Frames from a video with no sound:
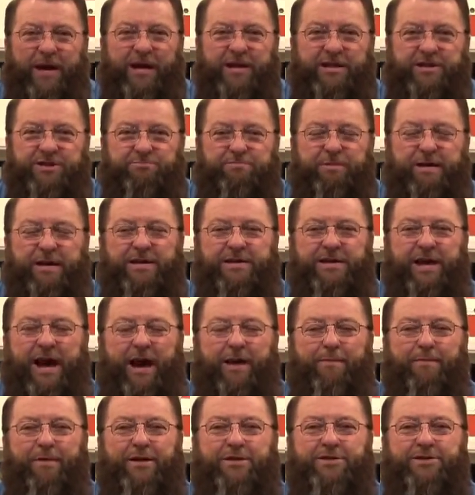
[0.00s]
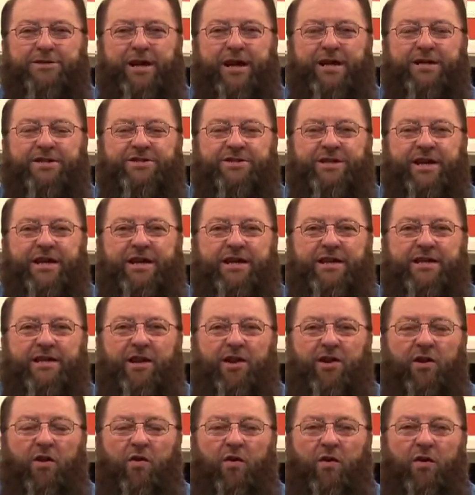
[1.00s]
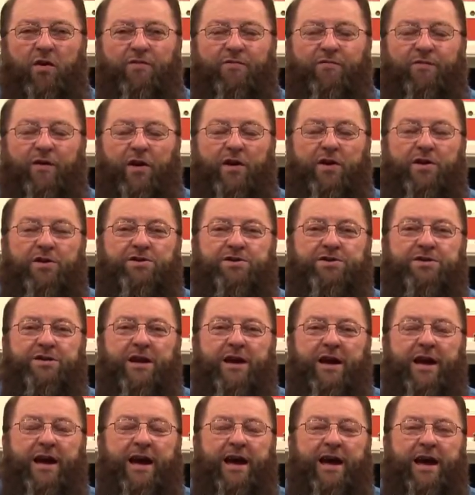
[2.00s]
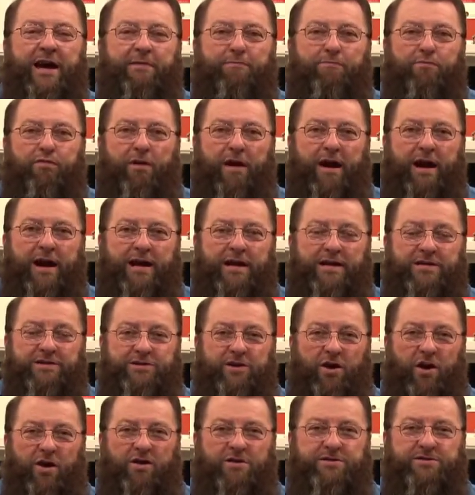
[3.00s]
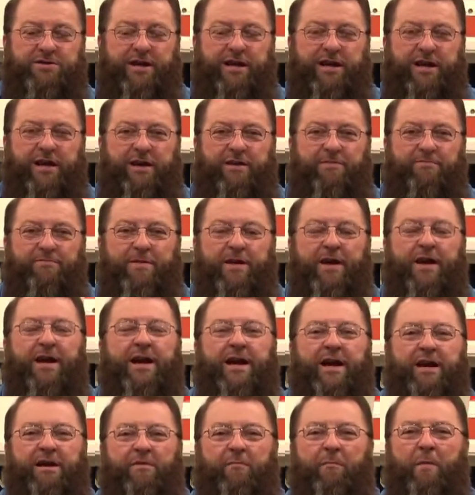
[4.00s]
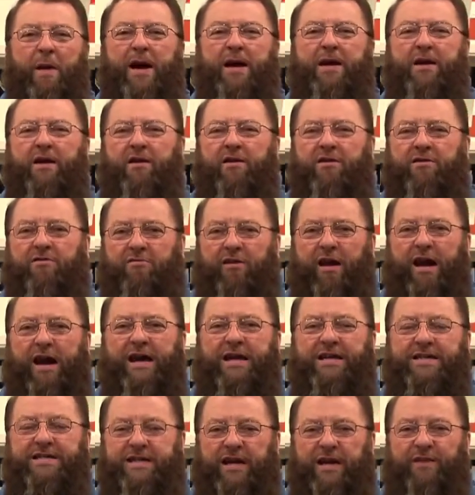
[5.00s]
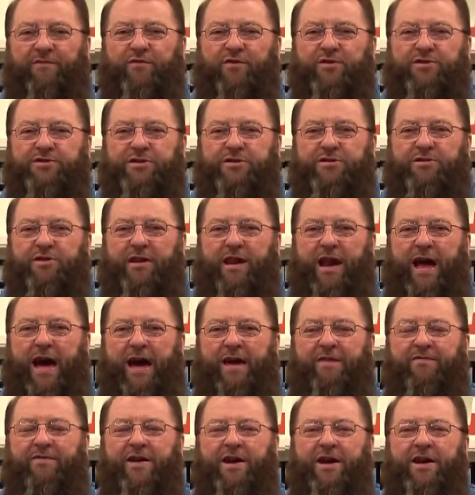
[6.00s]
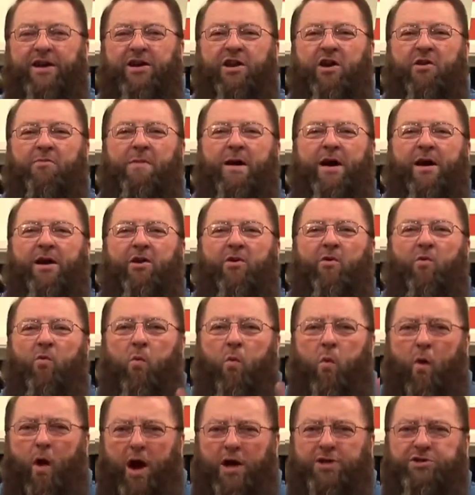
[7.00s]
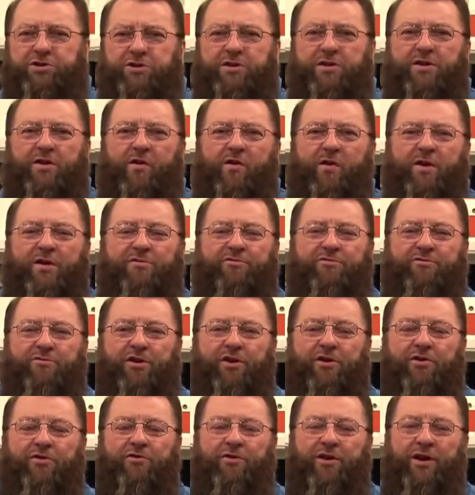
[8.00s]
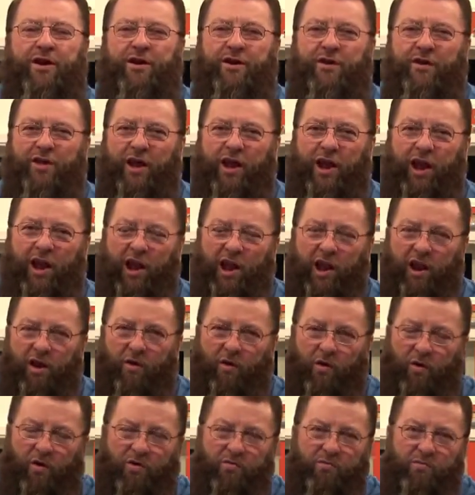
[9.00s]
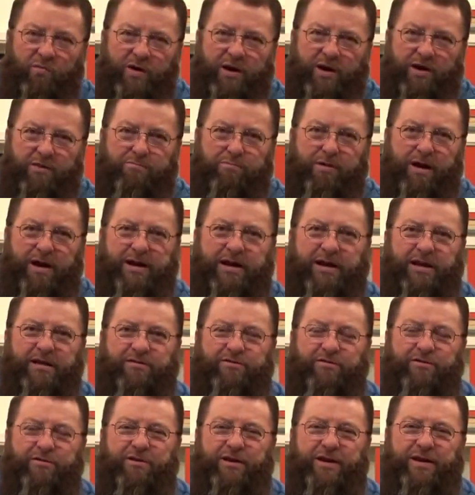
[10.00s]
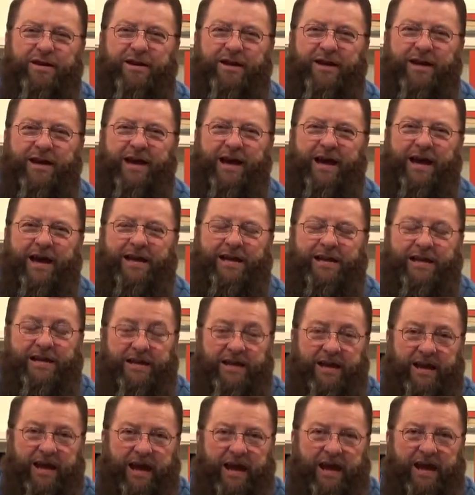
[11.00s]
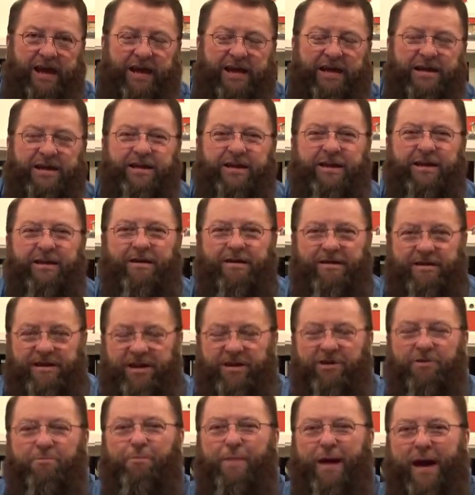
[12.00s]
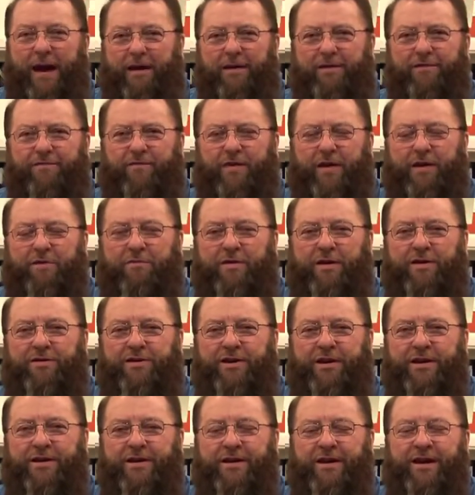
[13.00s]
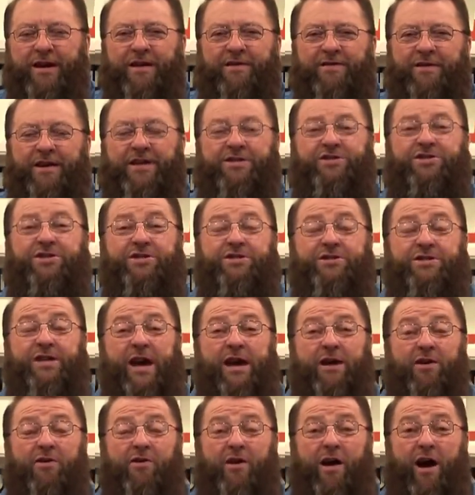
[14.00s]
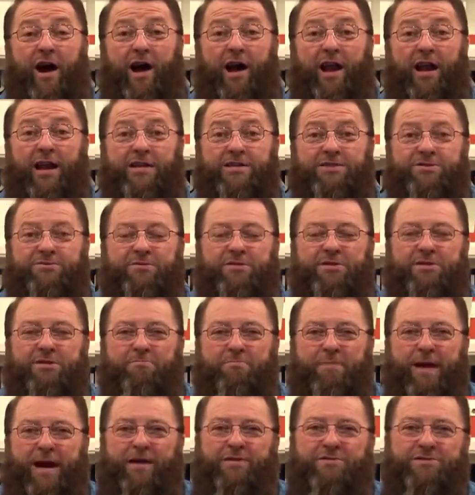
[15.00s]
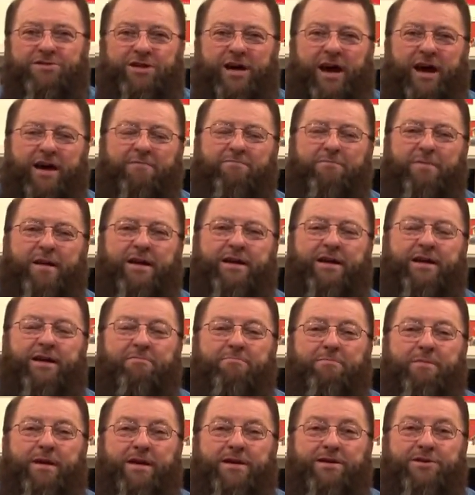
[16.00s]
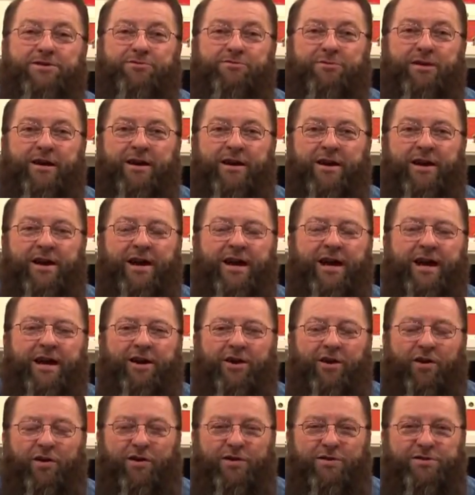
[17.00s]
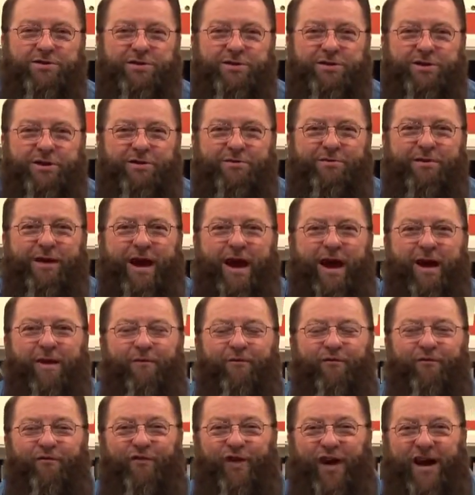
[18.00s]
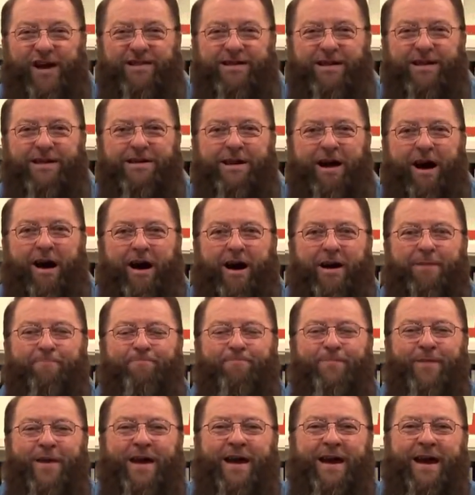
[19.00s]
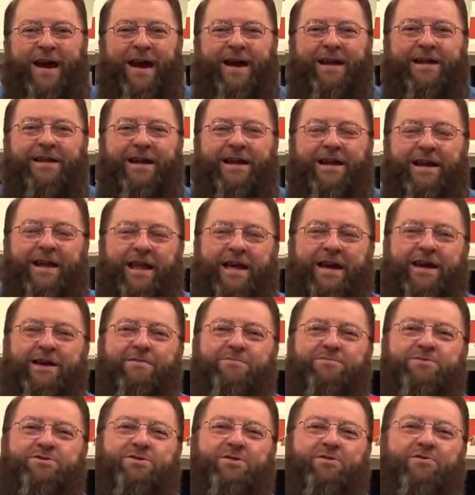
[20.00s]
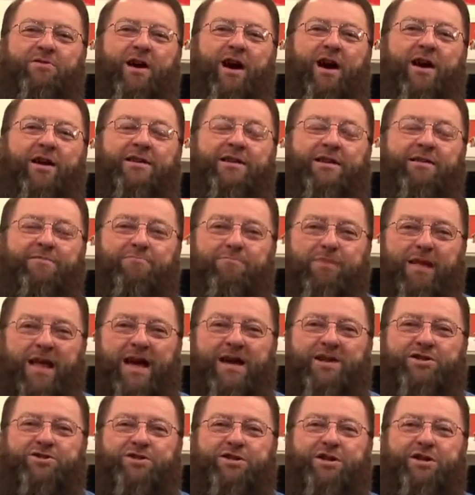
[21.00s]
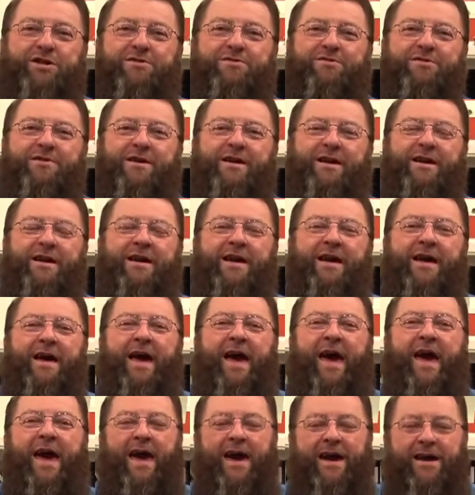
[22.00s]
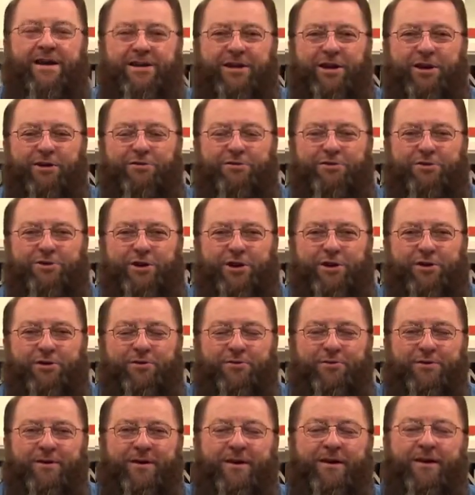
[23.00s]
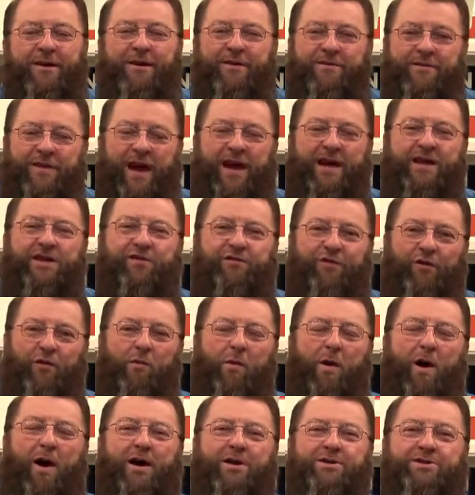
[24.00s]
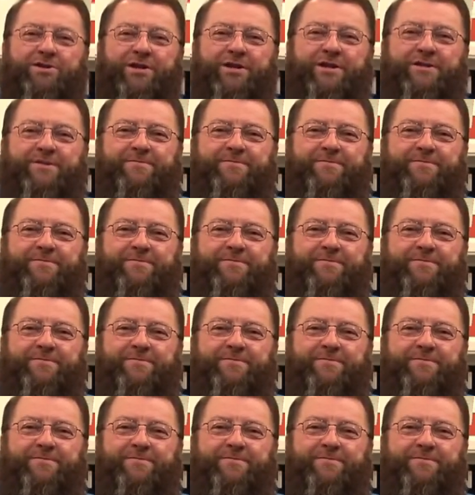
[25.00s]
Spend time each day seeking the Lord first, and pray and talk to Him. It'll make a great difference in your life. No matter what you're going through, the Lord will bring you through it, and in the end, deal bountifully with you. This is Dale Collins with the Mountainside Media Ministry, encouraging you to have faith in God and to live so God can bless you and use you. Thanks for watching.